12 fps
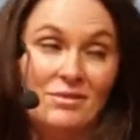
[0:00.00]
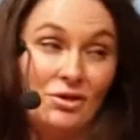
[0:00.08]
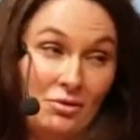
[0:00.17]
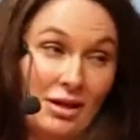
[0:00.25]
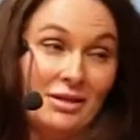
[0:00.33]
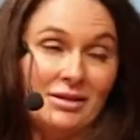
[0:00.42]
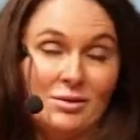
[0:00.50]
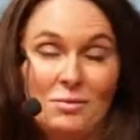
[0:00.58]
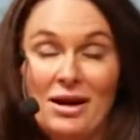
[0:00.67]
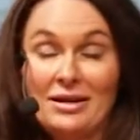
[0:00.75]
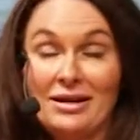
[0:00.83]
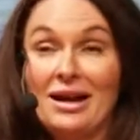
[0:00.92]
2 glasses of
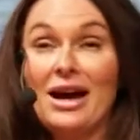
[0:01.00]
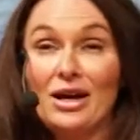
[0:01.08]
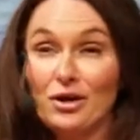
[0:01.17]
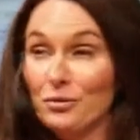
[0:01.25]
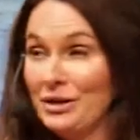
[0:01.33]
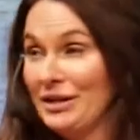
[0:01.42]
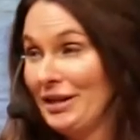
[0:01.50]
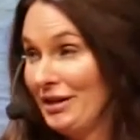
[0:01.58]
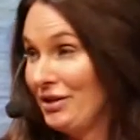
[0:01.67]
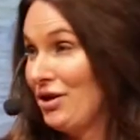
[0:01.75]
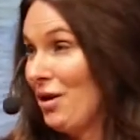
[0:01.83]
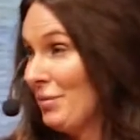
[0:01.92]
wine in, I agree to
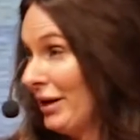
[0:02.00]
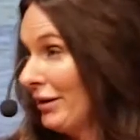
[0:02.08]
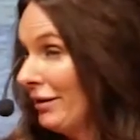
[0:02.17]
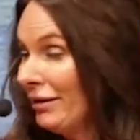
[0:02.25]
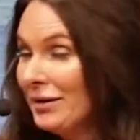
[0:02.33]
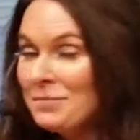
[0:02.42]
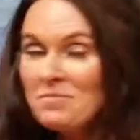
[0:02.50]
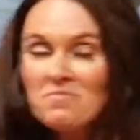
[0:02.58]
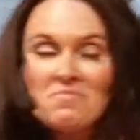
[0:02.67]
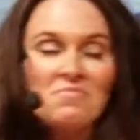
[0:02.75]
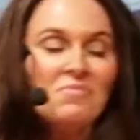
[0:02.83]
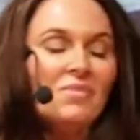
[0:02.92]
this topic,
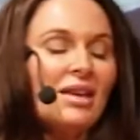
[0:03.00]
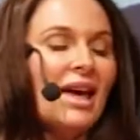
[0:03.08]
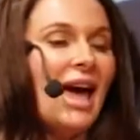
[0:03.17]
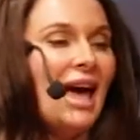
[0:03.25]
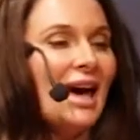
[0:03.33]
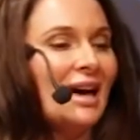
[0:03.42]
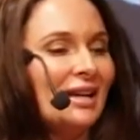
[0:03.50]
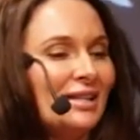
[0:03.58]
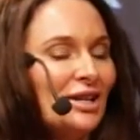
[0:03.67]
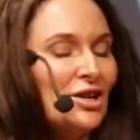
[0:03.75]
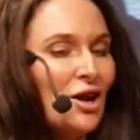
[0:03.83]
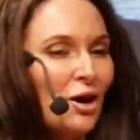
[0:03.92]

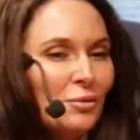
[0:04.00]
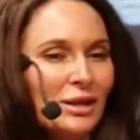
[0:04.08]
and not